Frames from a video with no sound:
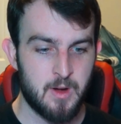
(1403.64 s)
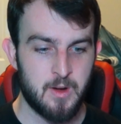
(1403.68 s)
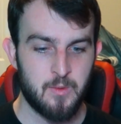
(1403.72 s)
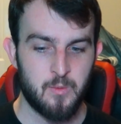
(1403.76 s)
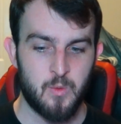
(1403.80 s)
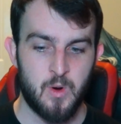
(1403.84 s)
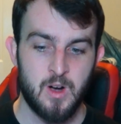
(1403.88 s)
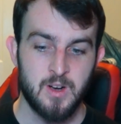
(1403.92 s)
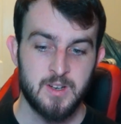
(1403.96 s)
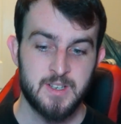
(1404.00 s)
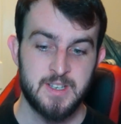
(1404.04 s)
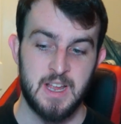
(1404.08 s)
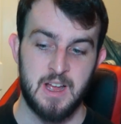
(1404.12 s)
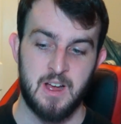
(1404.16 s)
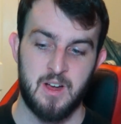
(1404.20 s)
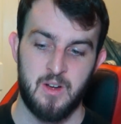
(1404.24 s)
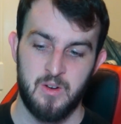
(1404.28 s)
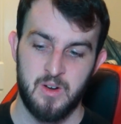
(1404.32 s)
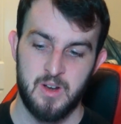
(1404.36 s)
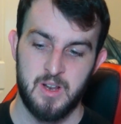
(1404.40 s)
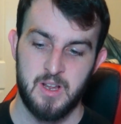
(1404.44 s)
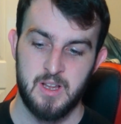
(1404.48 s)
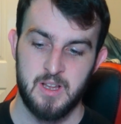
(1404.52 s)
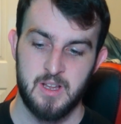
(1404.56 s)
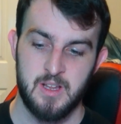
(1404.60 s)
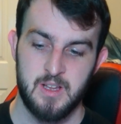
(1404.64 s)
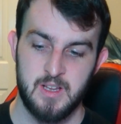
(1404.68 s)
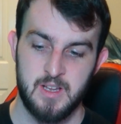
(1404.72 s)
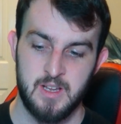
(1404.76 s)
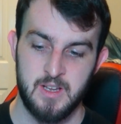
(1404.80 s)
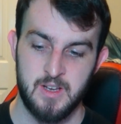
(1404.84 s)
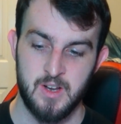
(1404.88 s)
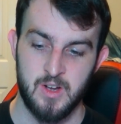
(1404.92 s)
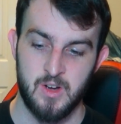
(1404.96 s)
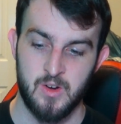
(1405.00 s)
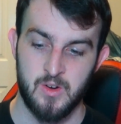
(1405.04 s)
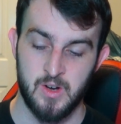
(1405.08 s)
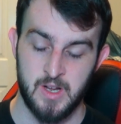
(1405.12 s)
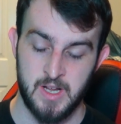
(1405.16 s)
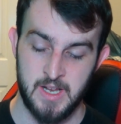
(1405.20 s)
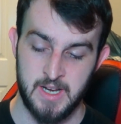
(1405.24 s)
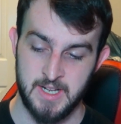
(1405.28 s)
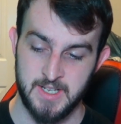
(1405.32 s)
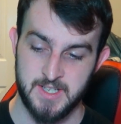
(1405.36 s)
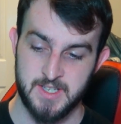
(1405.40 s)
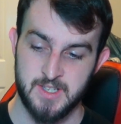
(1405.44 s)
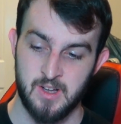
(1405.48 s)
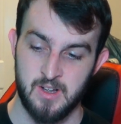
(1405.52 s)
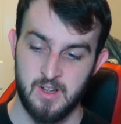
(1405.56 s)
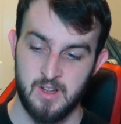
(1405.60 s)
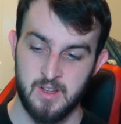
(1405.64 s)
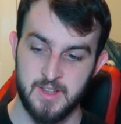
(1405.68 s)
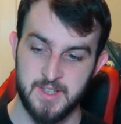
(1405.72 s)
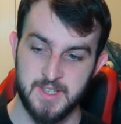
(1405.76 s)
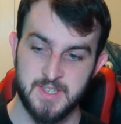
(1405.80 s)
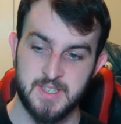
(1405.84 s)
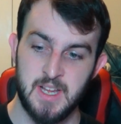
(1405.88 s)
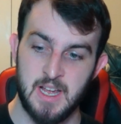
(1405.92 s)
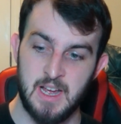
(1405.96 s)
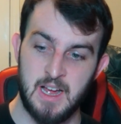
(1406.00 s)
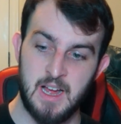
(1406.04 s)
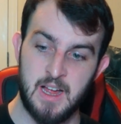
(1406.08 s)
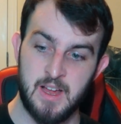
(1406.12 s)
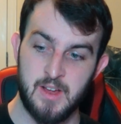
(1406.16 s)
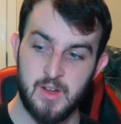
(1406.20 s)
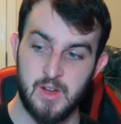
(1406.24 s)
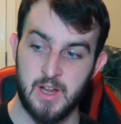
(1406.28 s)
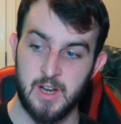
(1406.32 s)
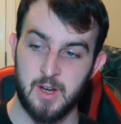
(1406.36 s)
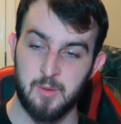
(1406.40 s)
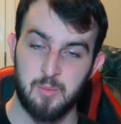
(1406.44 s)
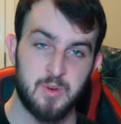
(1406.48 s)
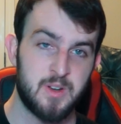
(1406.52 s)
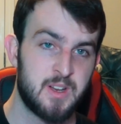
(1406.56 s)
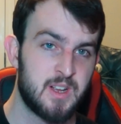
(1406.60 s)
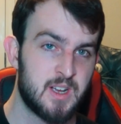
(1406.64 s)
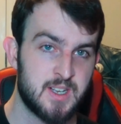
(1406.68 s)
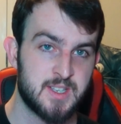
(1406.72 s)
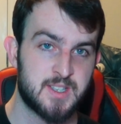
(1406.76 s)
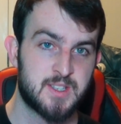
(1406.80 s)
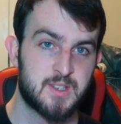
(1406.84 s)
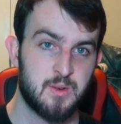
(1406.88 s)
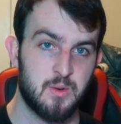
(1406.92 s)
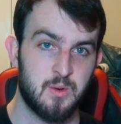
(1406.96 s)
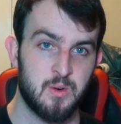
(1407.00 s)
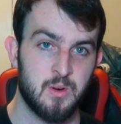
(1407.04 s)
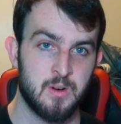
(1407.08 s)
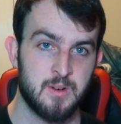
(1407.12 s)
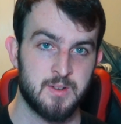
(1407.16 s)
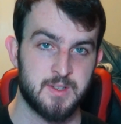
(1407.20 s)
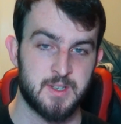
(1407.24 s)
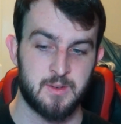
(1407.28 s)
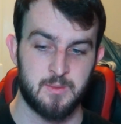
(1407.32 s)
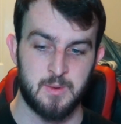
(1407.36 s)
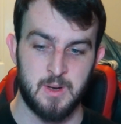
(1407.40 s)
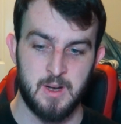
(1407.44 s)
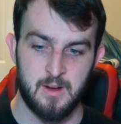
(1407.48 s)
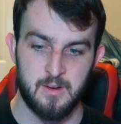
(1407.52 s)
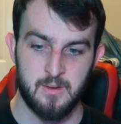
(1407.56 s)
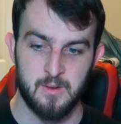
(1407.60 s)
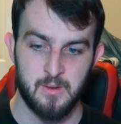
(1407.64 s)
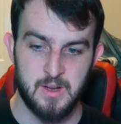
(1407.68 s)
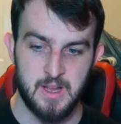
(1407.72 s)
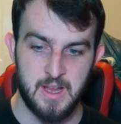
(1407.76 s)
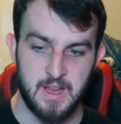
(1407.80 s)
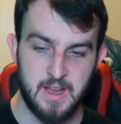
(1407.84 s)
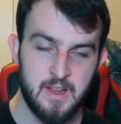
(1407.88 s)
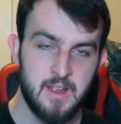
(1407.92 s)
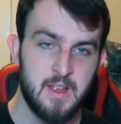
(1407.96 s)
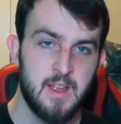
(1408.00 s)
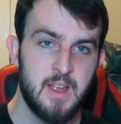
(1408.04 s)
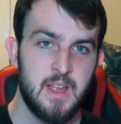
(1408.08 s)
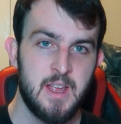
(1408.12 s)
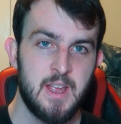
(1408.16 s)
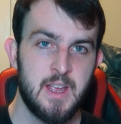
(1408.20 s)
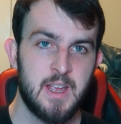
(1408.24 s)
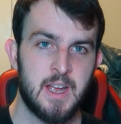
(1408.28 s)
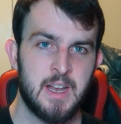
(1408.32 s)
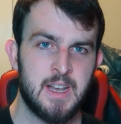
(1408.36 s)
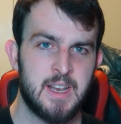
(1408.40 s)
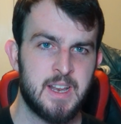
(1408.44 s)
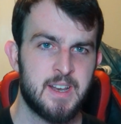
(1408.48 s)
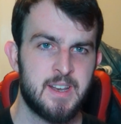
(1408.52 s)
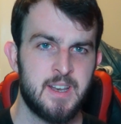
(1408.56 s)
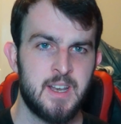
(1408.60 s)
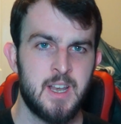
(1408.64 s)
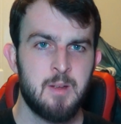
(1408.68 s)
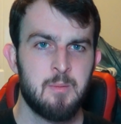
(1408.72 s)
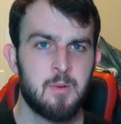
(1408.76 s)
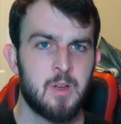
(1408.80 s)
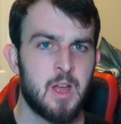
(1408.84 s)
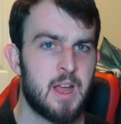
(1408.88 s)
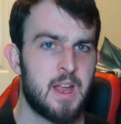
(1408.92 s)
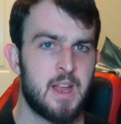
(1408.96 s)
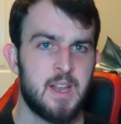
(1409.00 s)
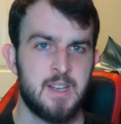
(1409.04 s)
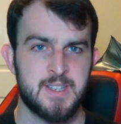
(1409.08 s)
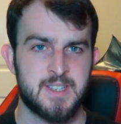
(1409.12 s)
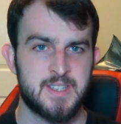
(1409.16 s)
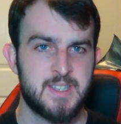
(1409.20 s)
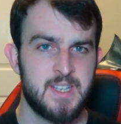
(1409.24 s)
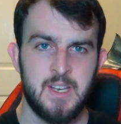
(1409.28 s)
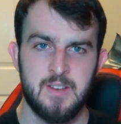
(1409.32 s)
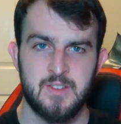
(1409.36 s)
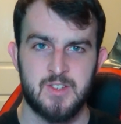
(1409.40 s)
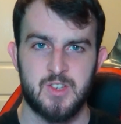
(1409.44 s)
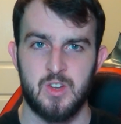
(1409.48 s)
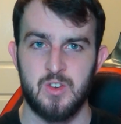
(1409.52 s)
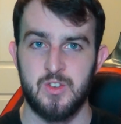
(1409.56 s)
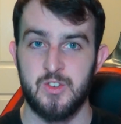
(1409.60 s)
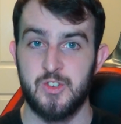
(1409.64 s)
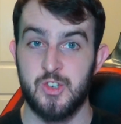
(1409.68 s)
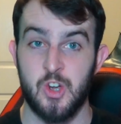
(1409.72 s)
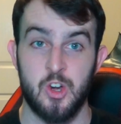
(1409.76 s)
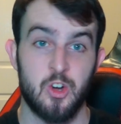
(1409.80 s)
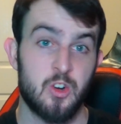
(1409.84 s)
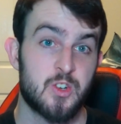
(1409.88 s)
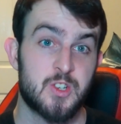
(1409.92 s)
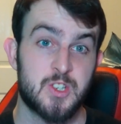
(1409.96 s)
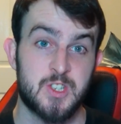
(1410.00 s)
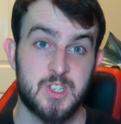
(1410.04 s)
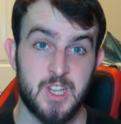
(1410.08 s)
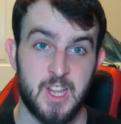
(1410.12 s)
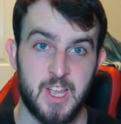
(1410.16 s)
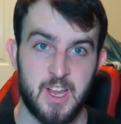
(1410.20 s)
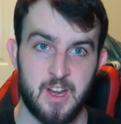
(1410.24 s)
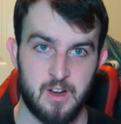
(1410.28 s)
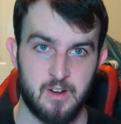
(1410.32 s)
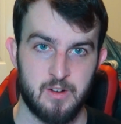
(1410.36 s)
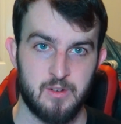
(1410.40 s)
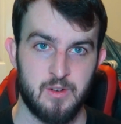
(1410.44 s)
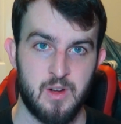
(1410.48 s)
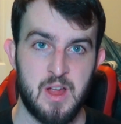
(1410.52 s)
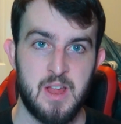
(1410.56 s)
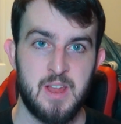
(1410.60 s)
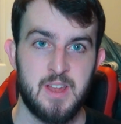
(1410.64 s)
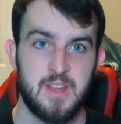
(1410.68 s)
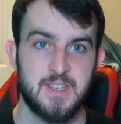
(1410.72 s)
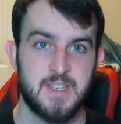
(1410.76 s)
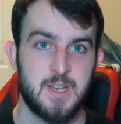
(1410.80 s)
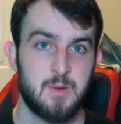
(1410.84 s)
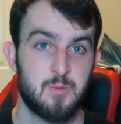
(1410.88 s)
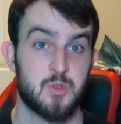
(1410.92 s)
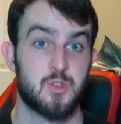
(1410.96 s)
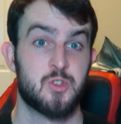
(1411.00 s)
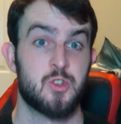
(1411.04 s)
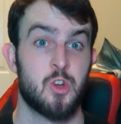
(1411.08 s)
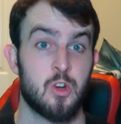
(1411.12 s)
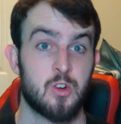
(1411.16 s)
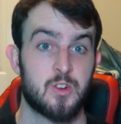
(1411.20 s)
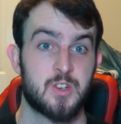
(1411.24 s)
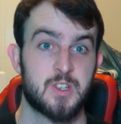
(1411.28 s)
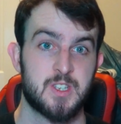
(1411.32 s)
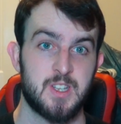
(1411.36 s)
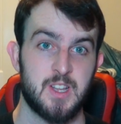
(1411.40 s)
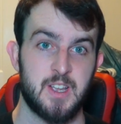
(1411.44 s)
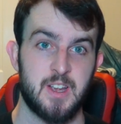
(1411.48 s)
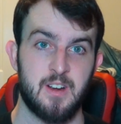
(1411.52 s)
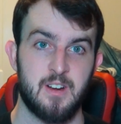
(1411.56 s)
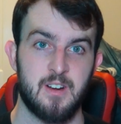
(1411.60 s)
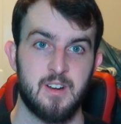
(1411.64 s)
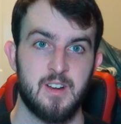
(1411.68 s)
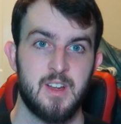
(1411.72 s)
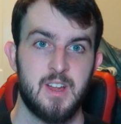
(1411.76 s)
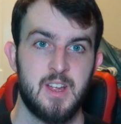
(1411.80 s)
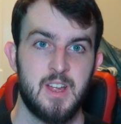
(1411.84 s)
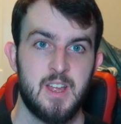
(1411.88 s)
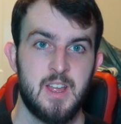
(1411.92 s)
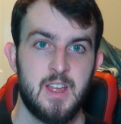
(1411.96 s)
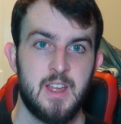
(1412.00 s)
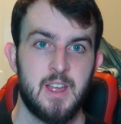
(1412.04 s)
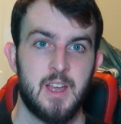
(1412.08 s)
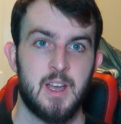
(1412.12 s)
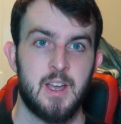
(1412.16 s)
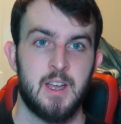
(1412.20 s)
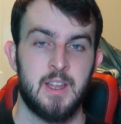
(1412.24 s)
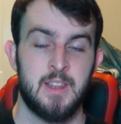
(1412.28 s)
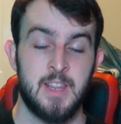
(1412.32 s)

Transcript: And I remember I walked out, you know, and I saw this guy who got a pretty high score. And I was like, wow, okay. And he had a name I hadn't seen. It's called Dark Slayer, right? His name was Dark Slayer.